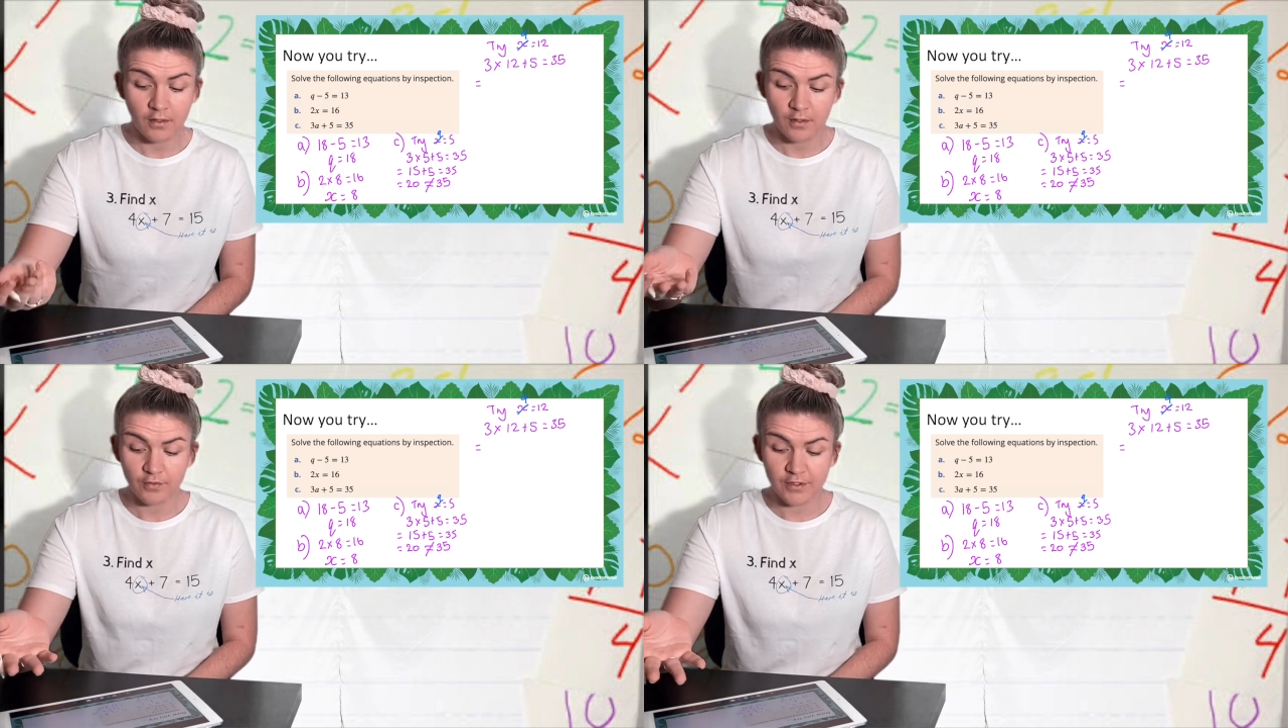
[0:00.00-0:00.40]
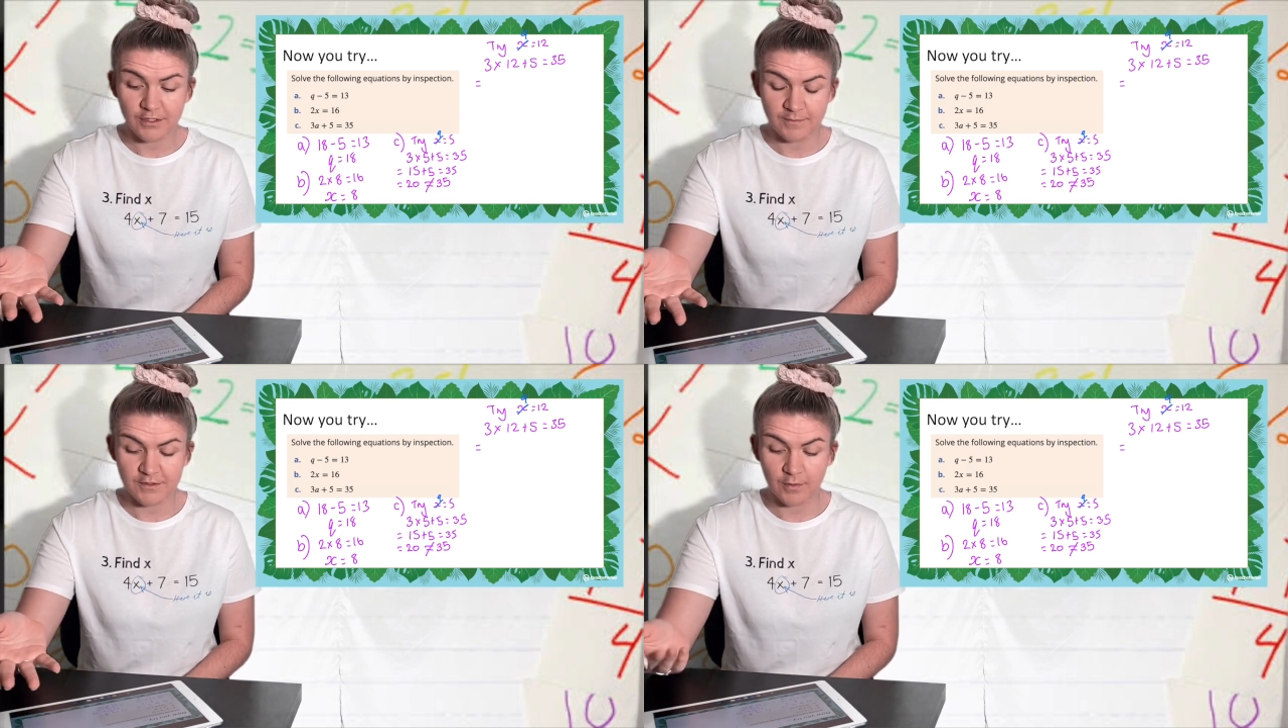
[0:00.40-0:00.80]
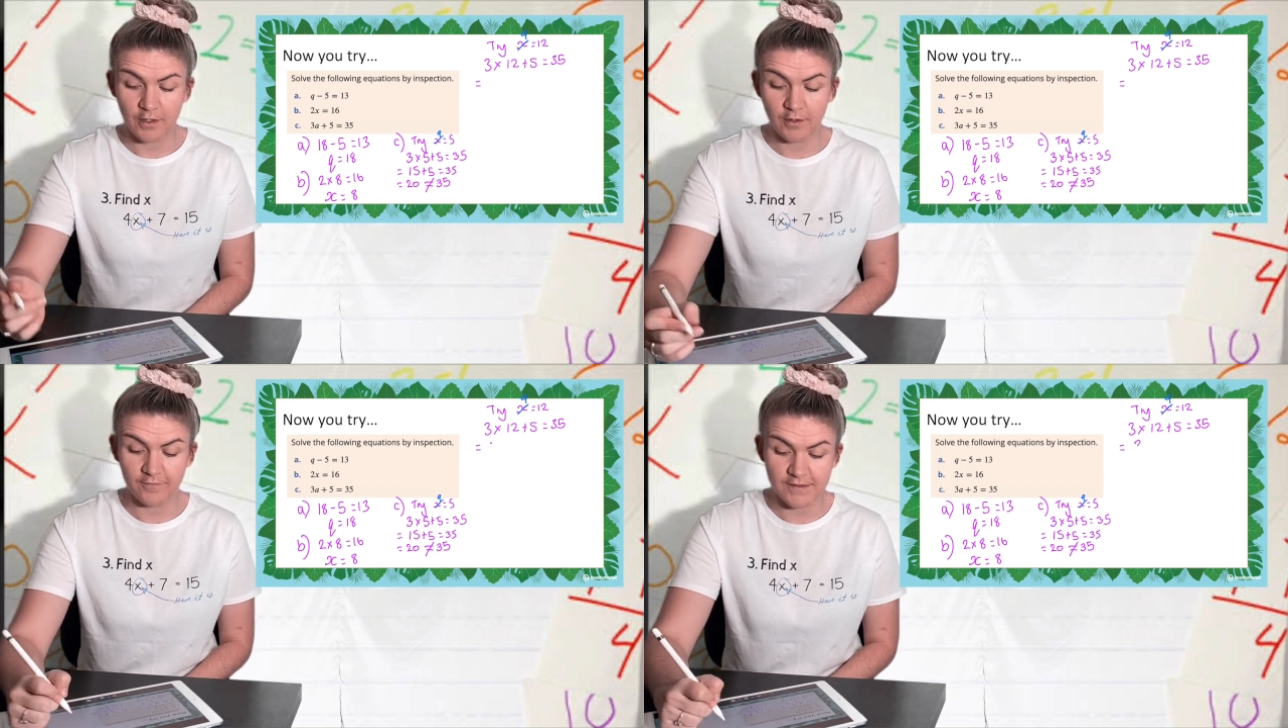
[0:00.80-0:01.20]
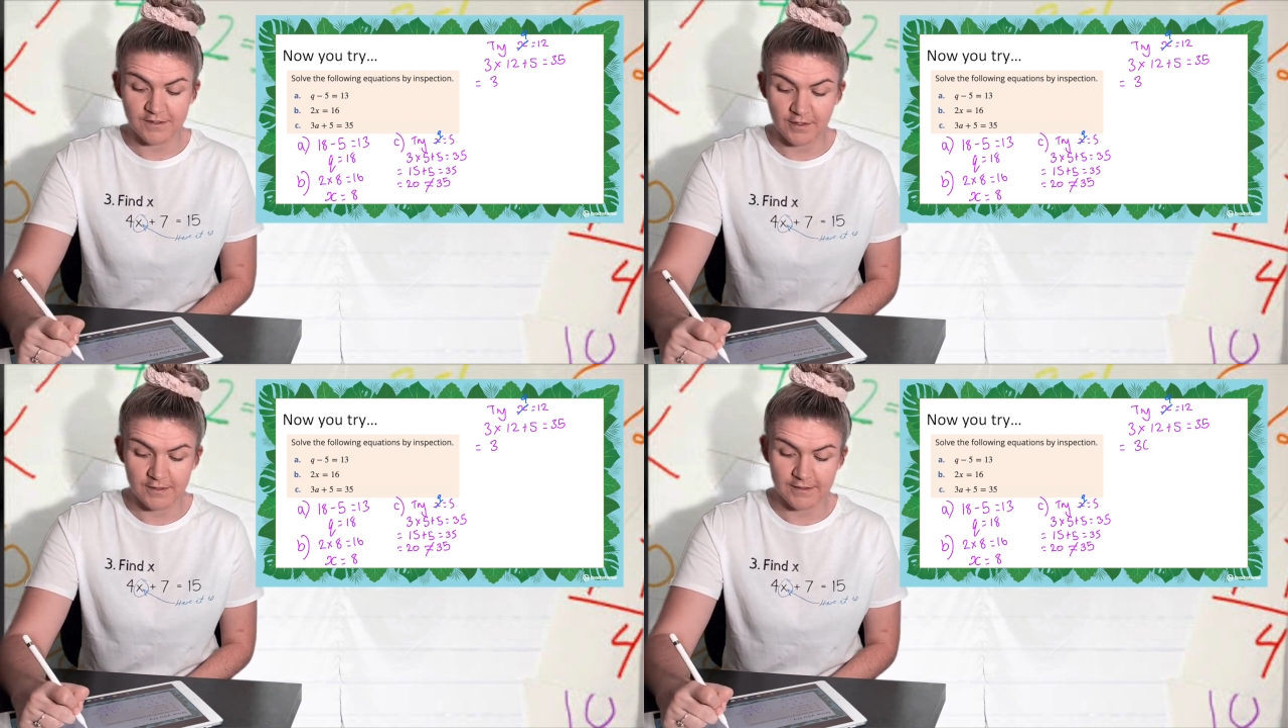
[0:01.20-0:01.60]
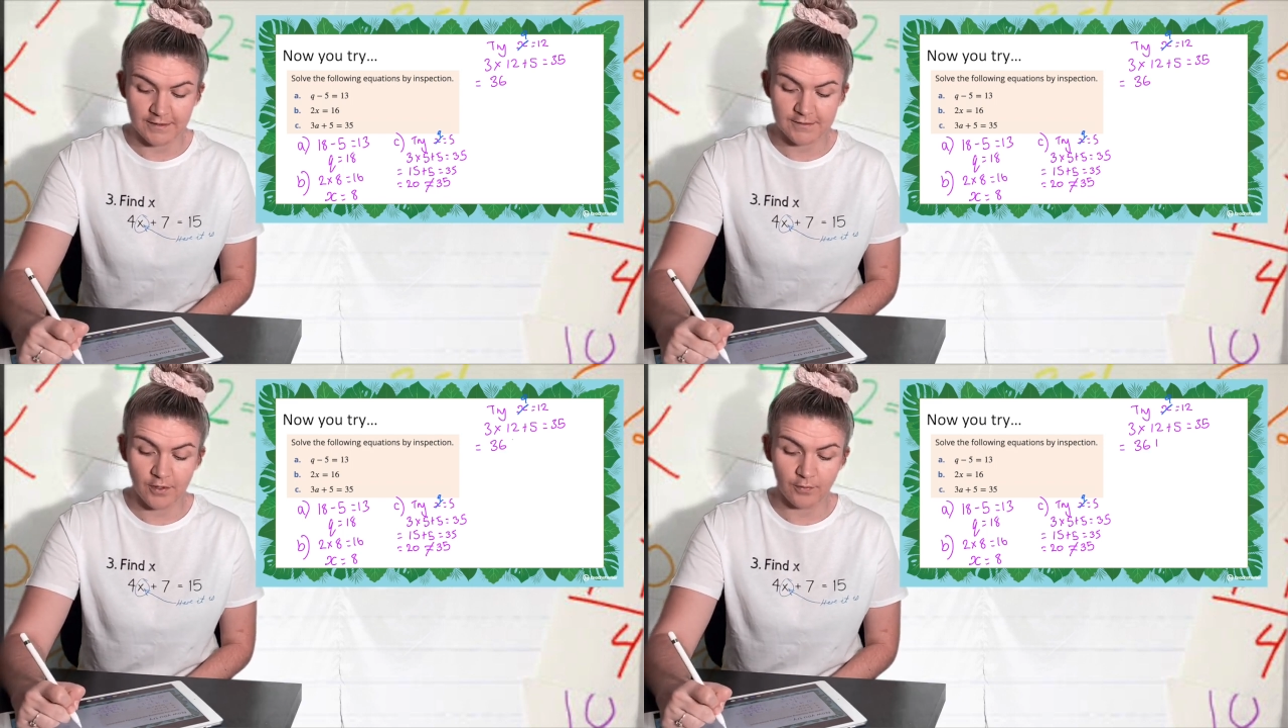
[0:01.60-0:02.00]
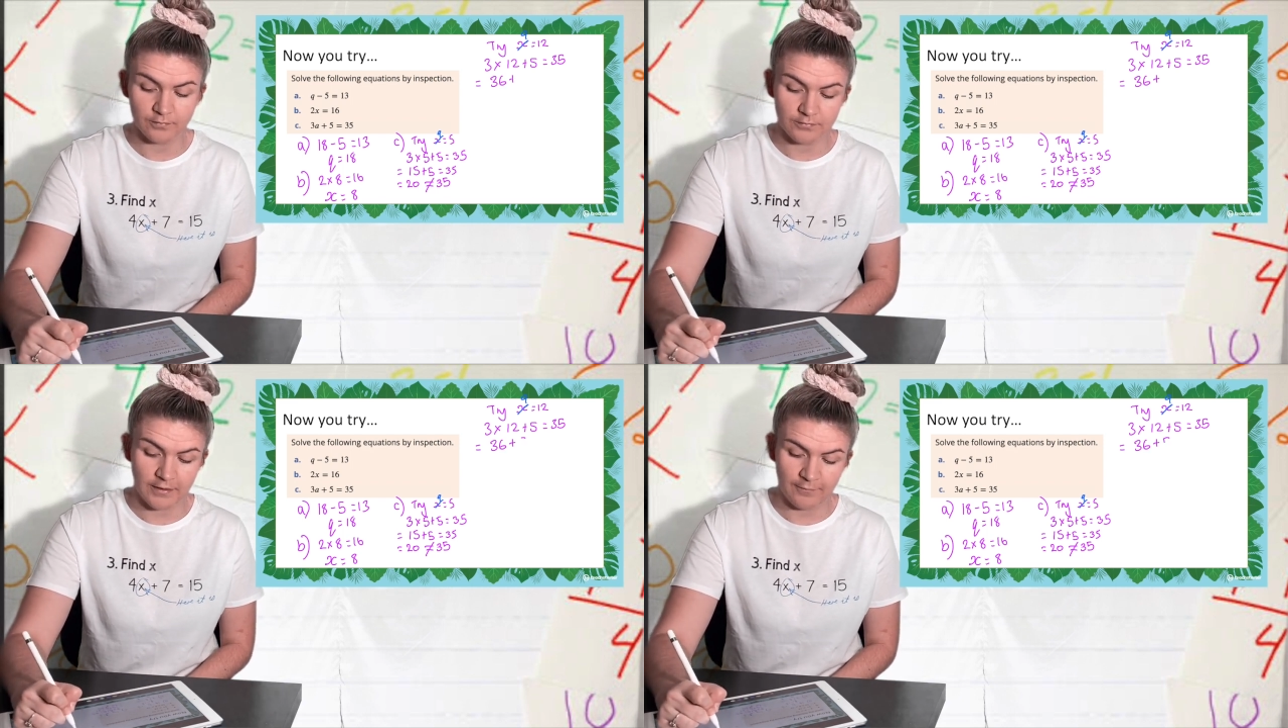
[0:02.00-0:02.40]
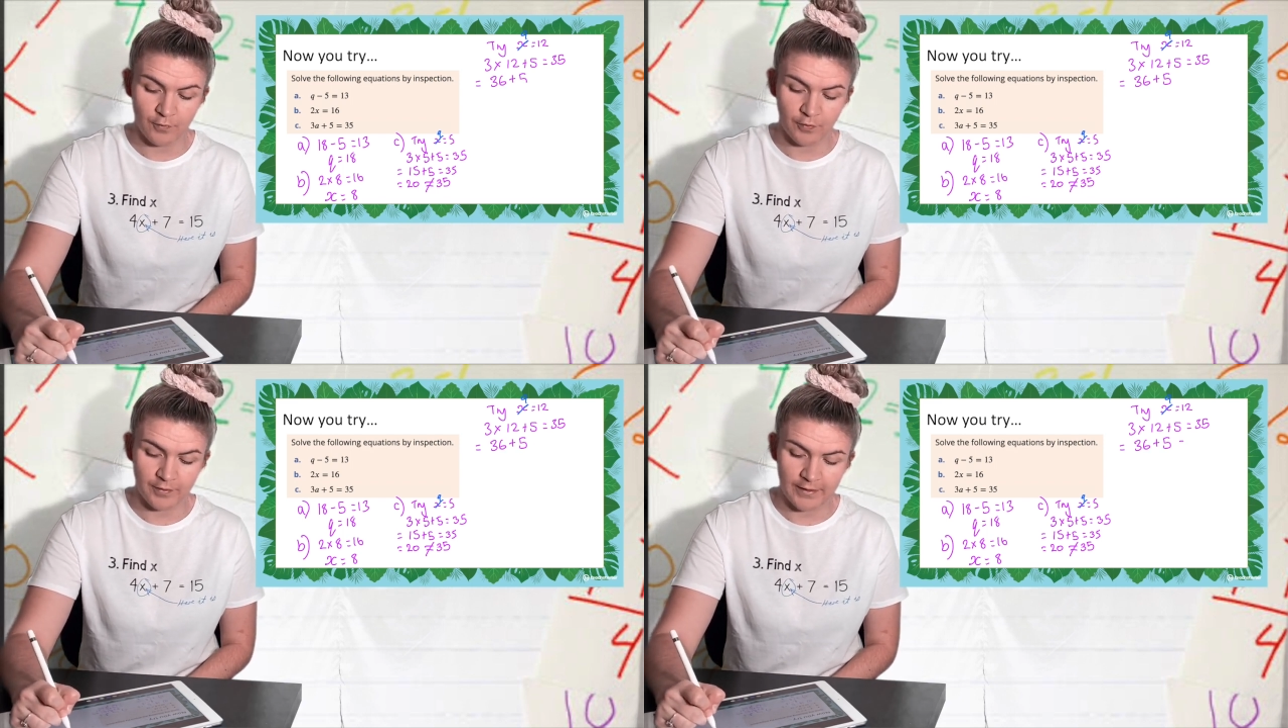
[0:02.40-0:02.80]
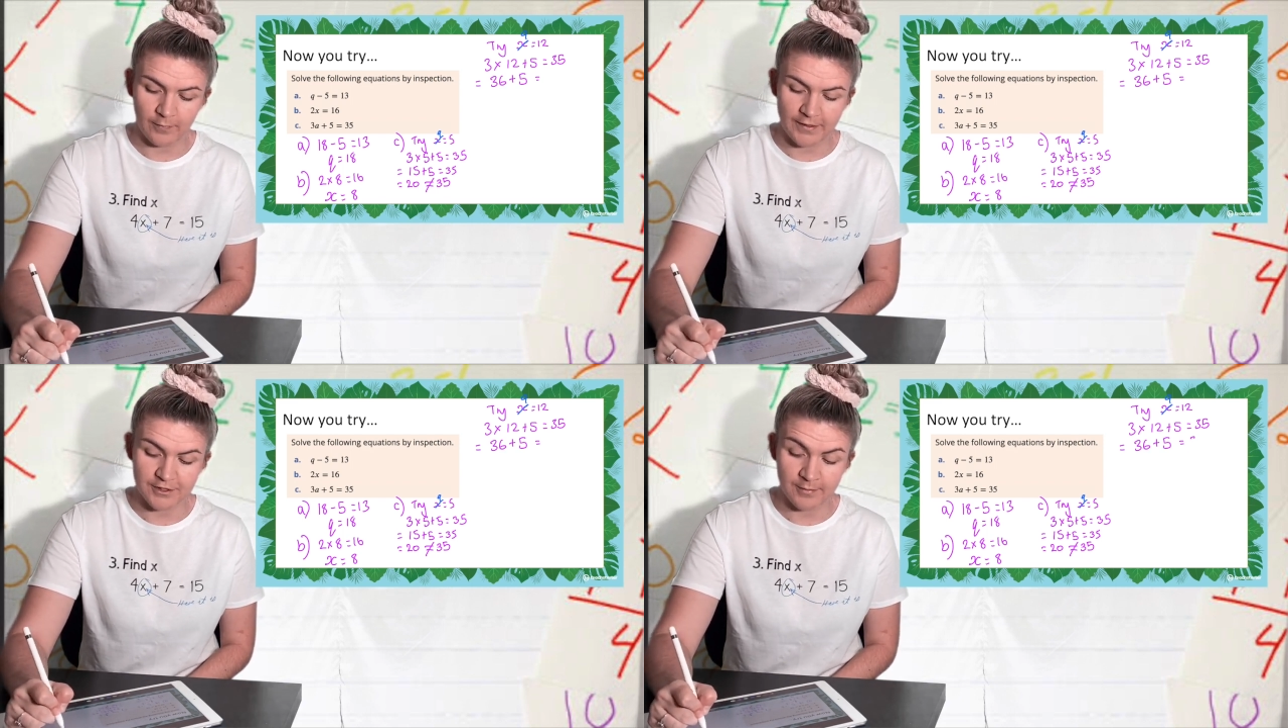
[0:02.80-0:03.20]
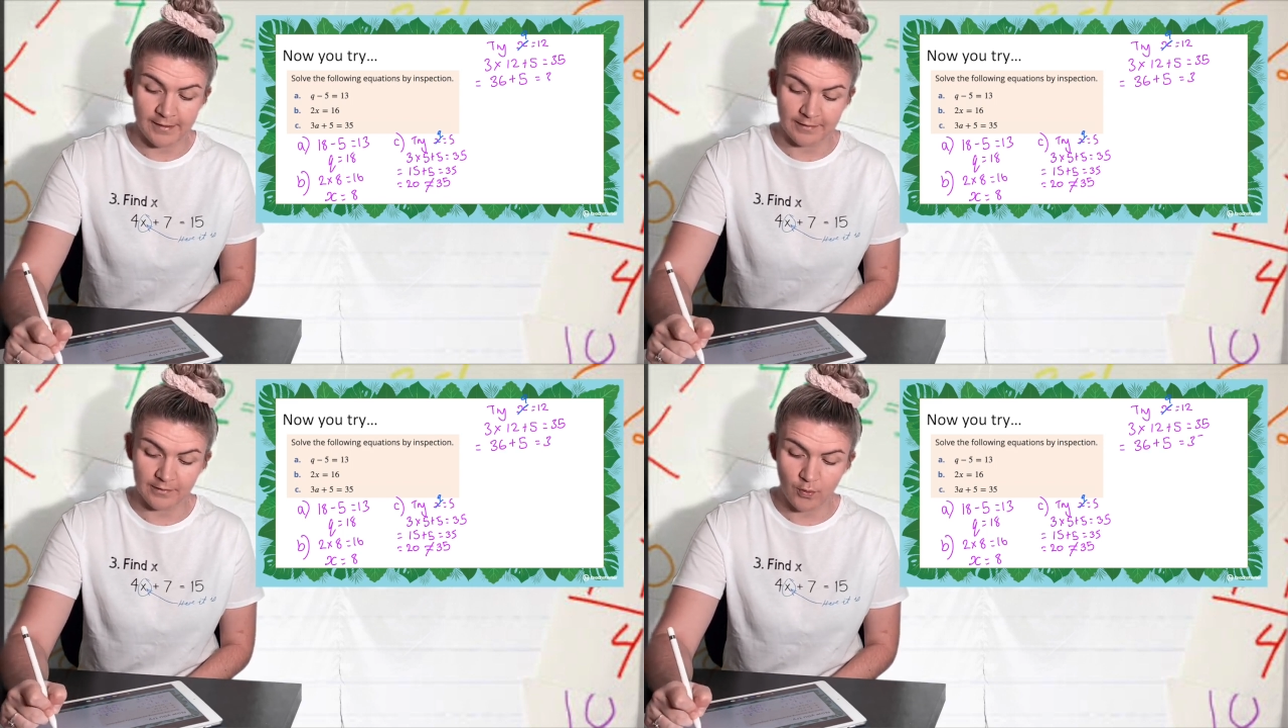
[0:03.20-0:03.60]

3 times 12 is 36. Oh, I'm already way too big.